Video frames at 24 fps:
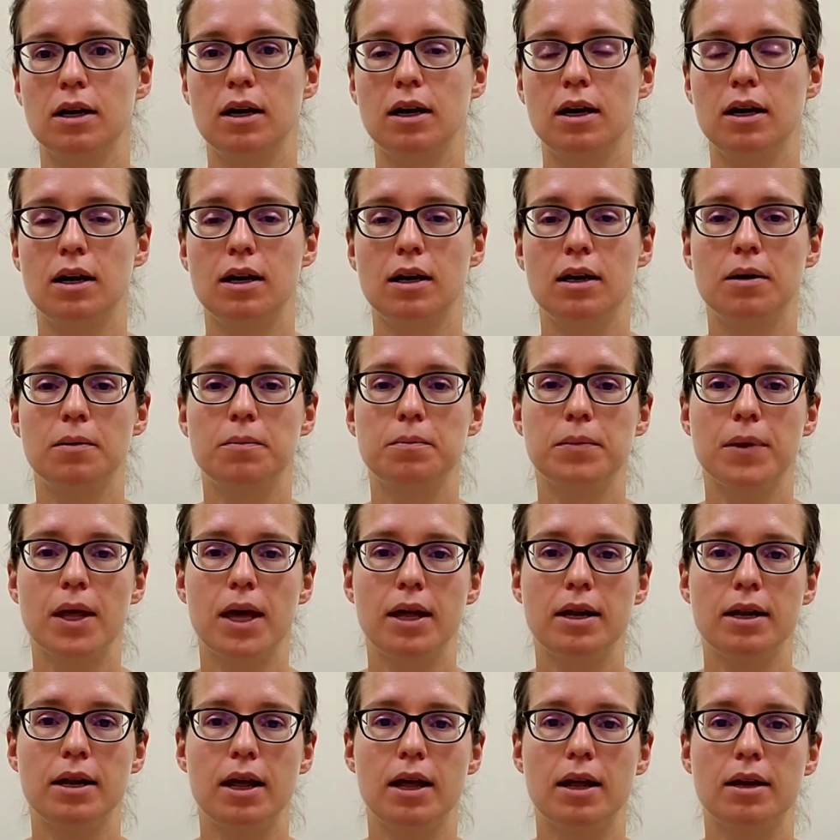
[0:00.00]

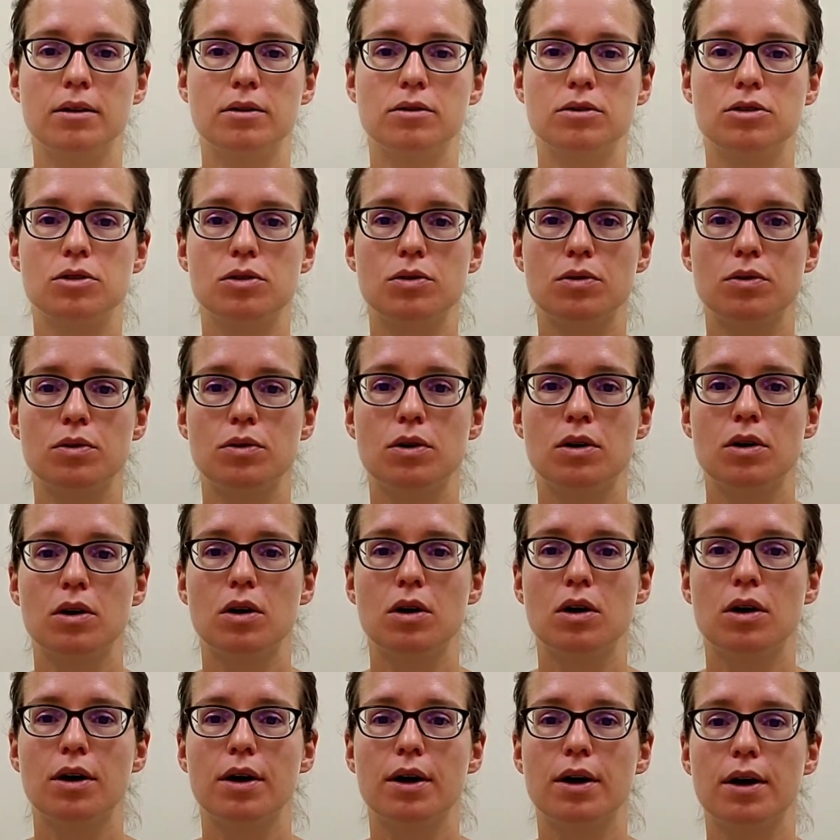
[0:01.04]
and then to
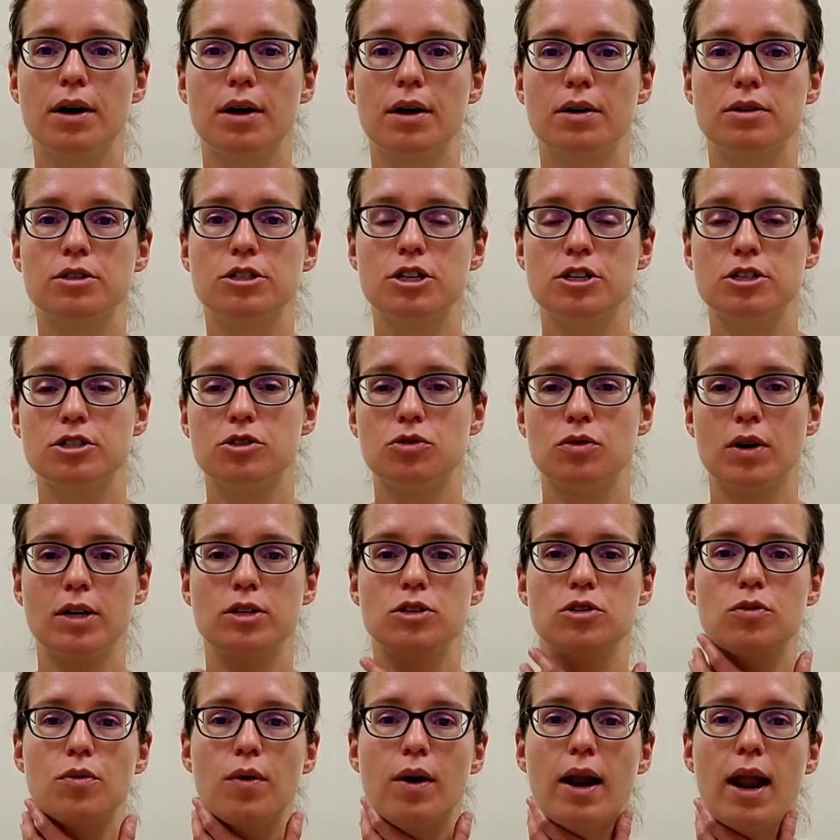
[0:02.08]
just try
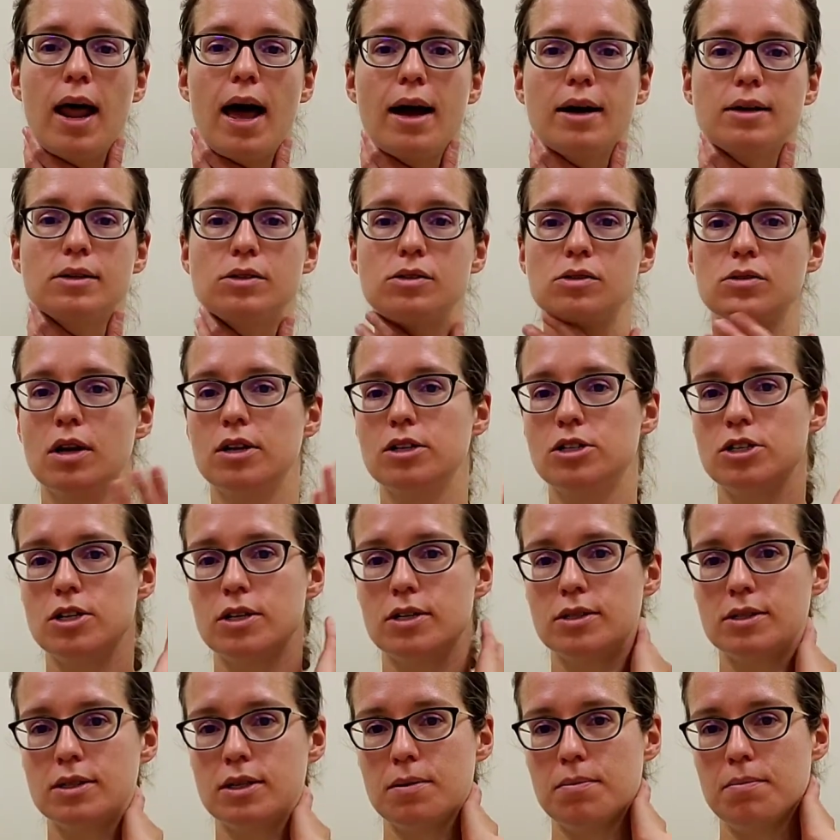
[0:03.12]
to relax not
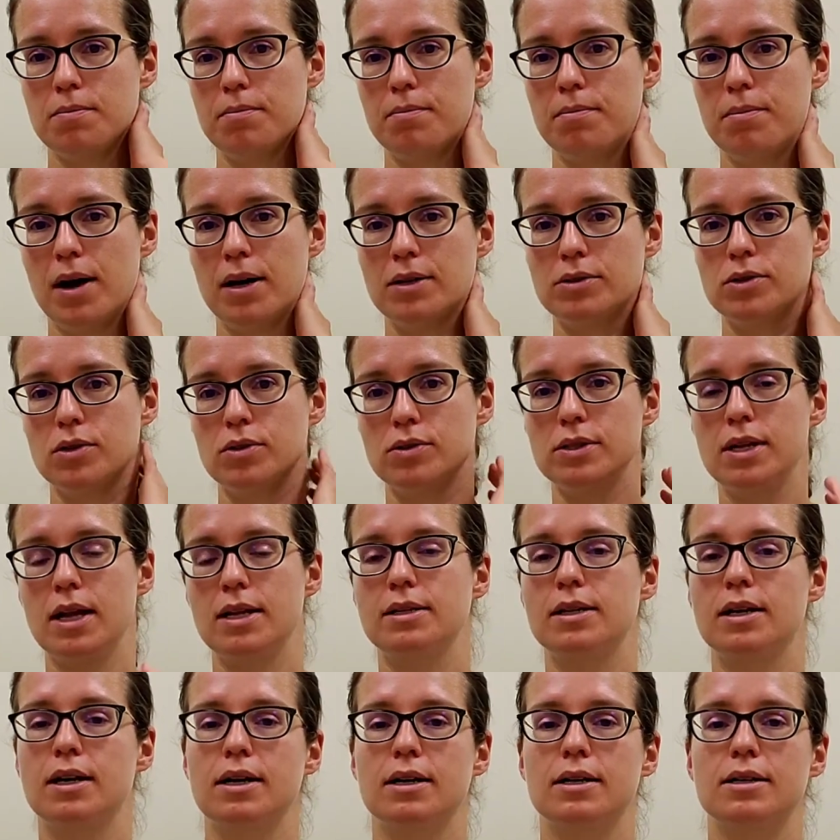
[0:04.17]
just the muscles that
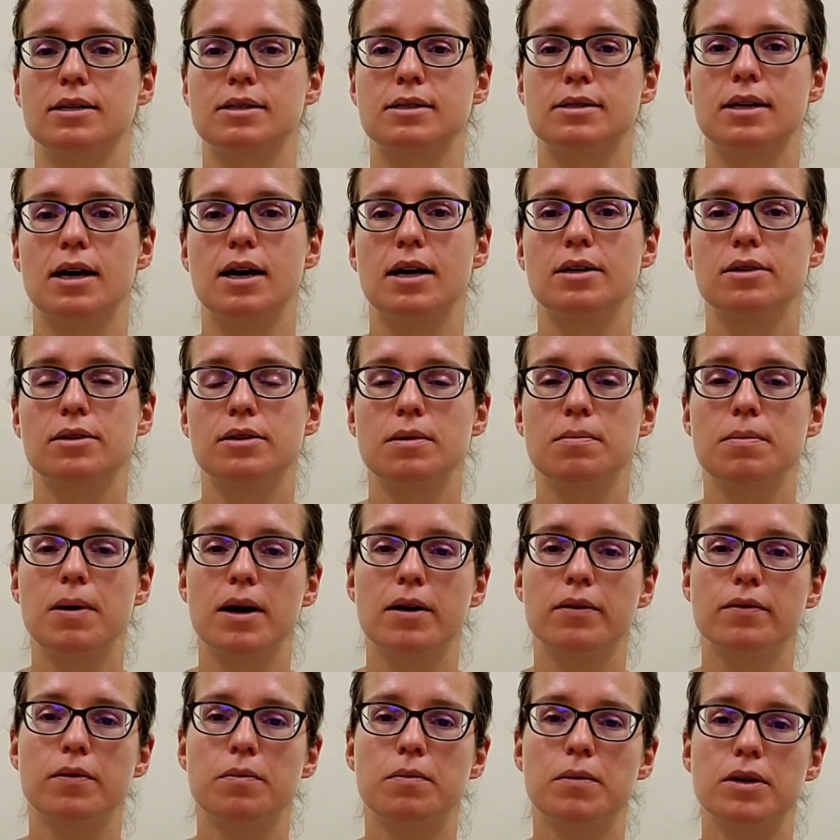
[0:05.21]
are in the side and the back
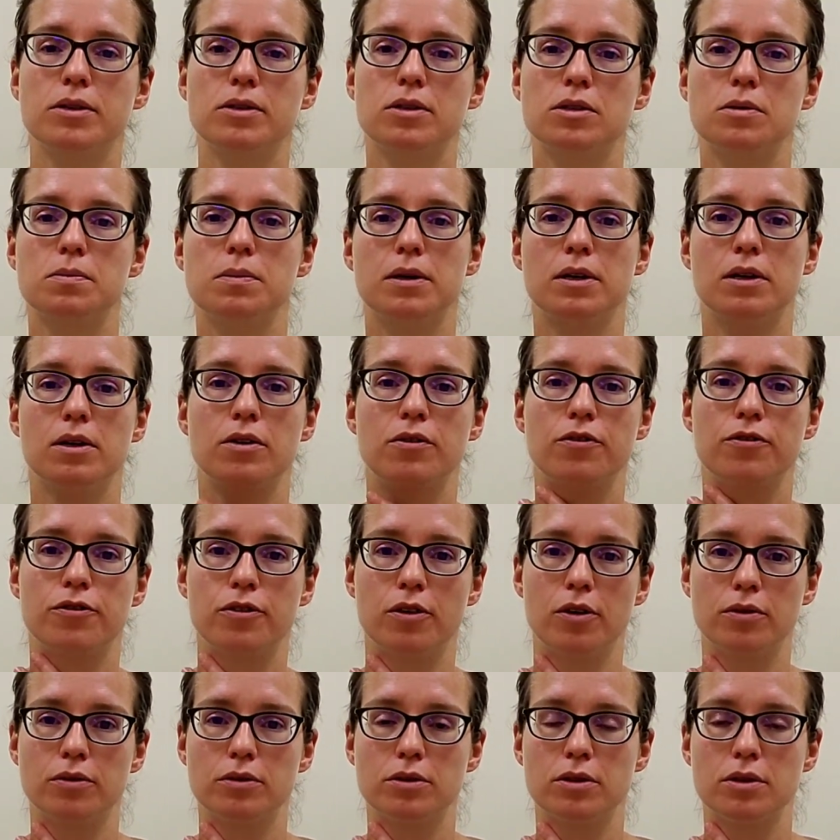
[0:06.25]
of the muscles, but in the
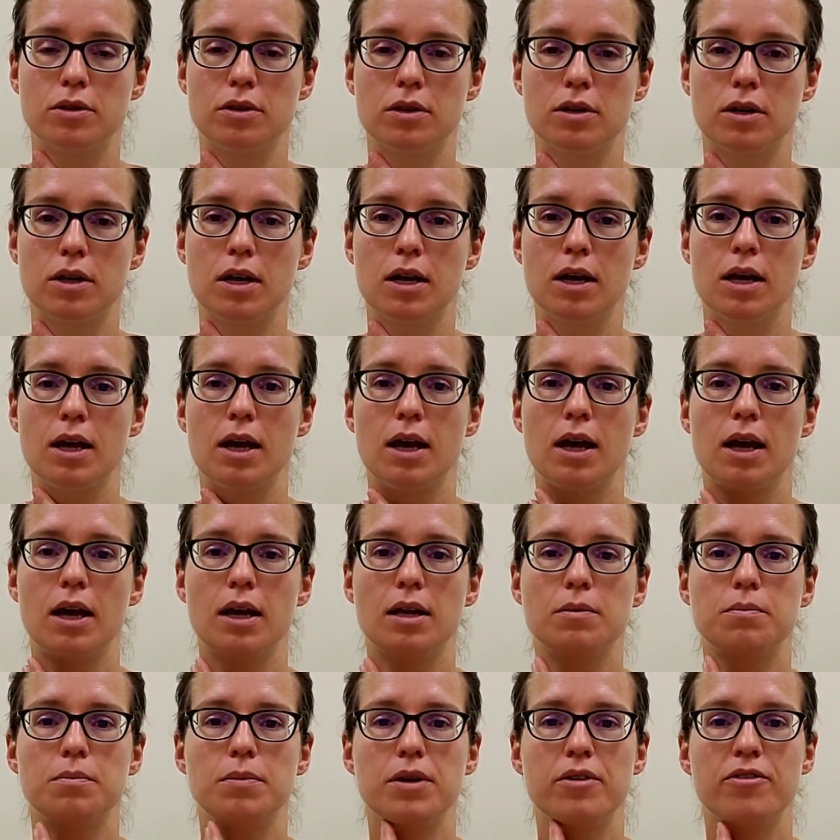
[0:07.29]
front.
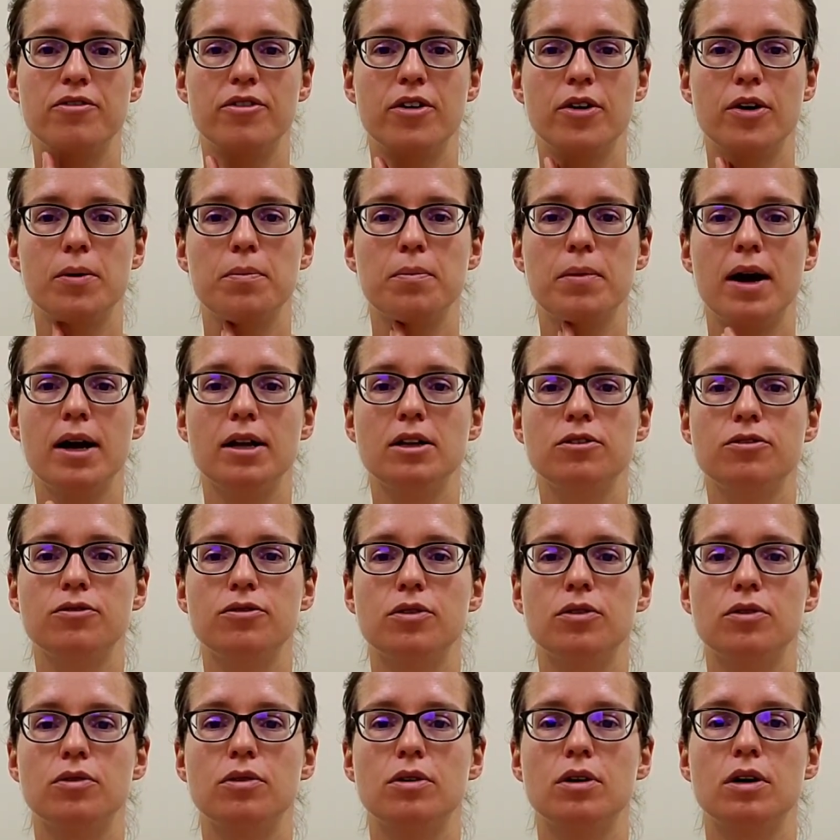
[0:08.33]
And be very
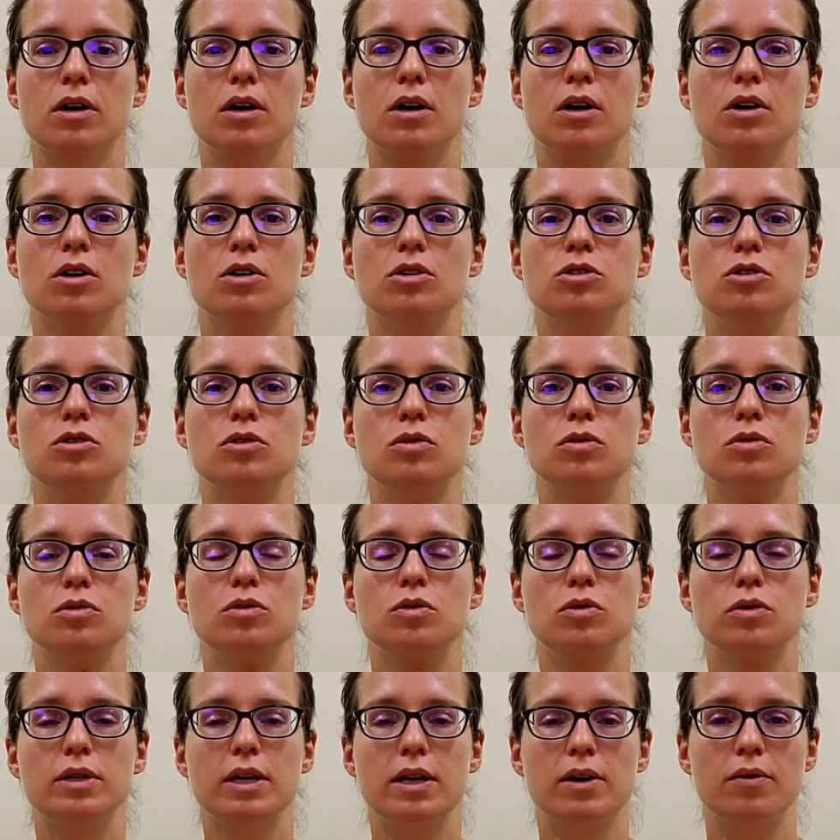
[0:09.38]
mindful to
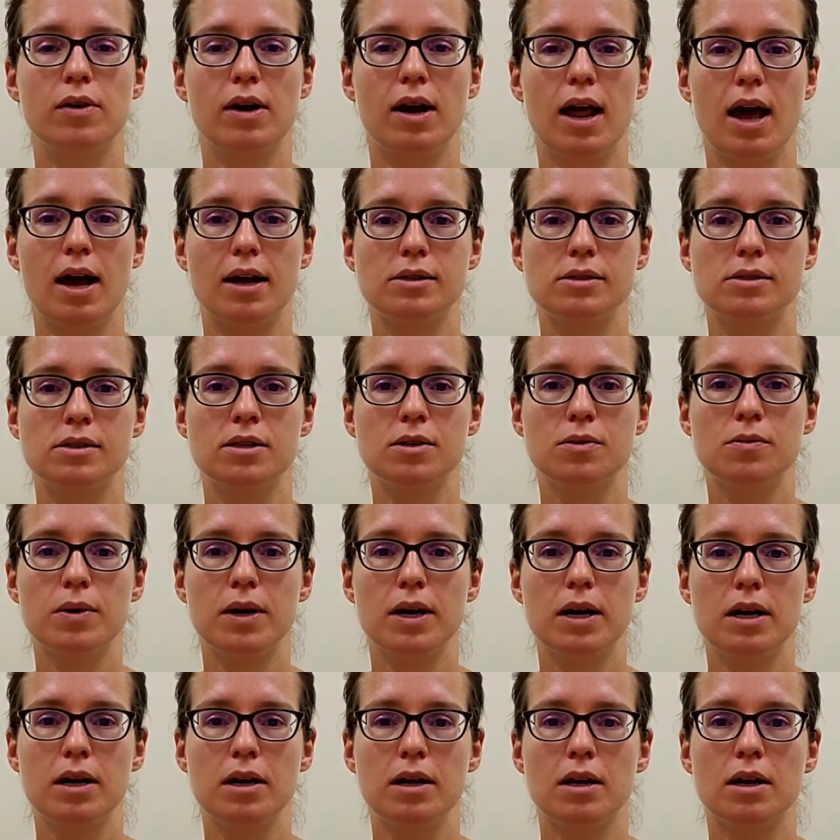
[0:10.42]
do the relaxing
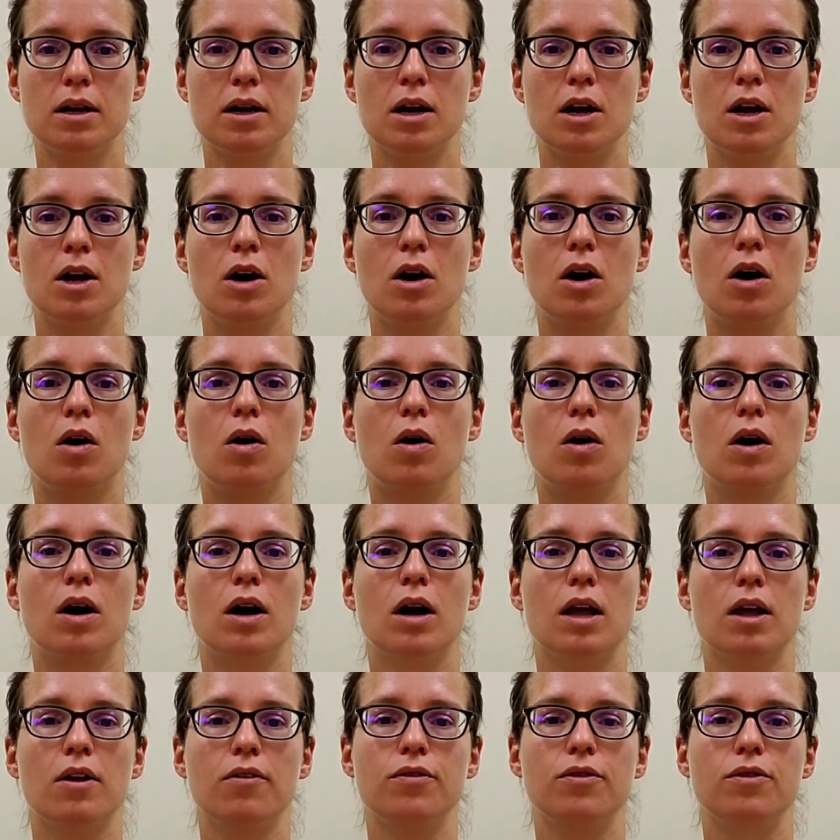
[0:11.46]
way. Or
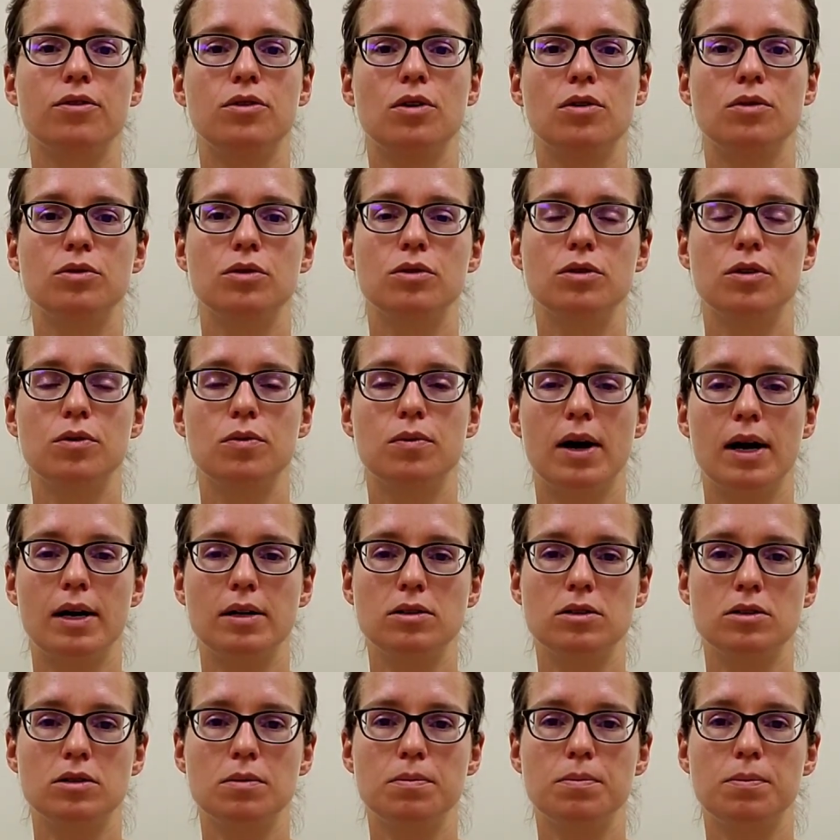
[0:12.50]
if you don't do the right
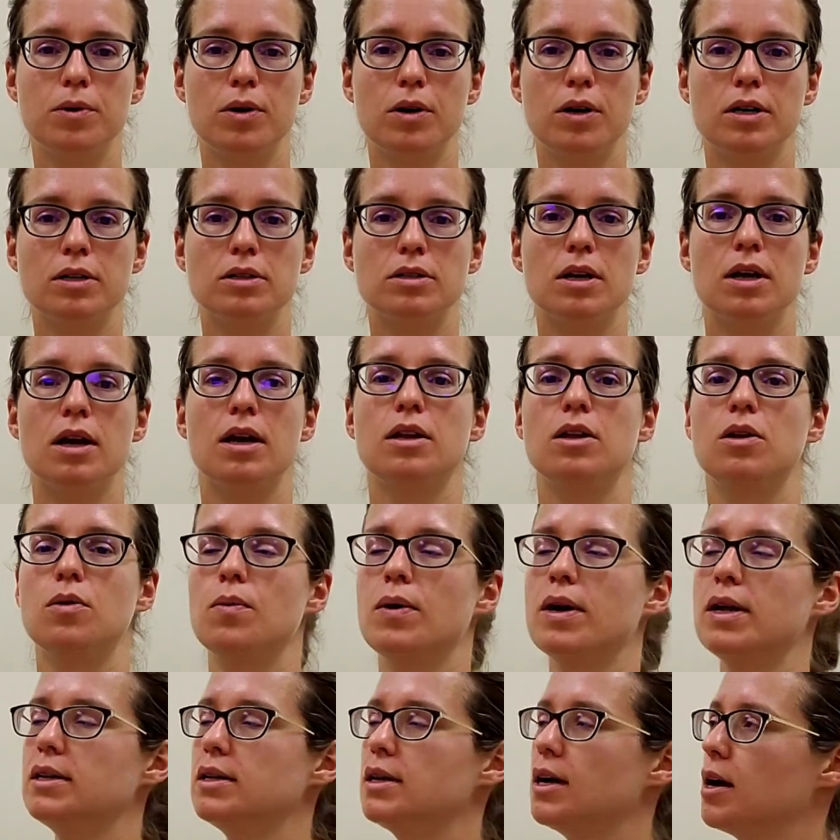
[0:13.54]
support and you
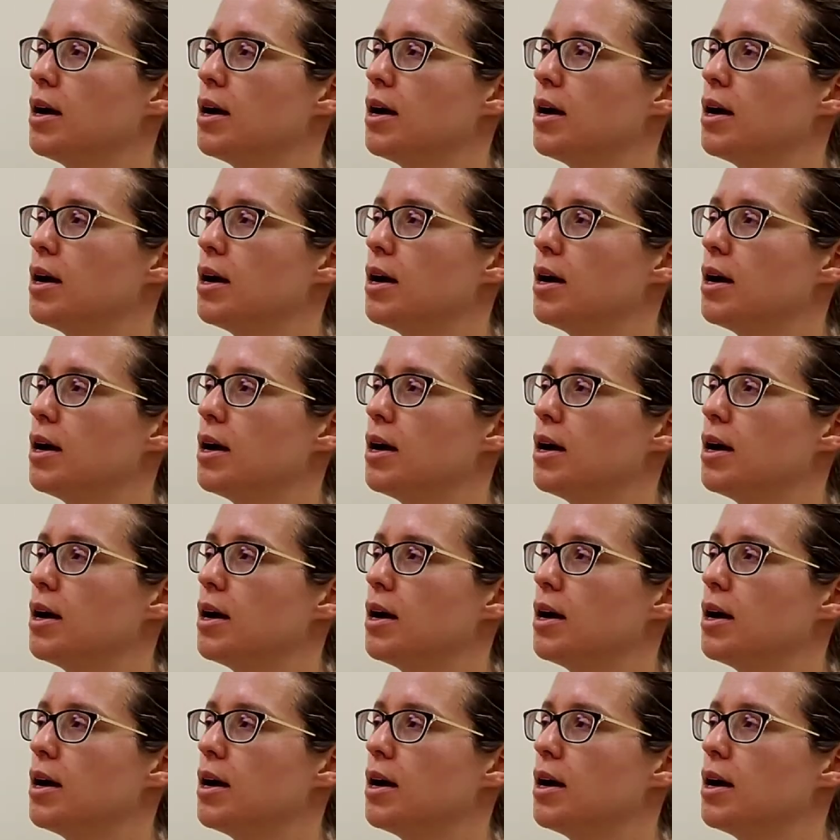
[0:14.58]
end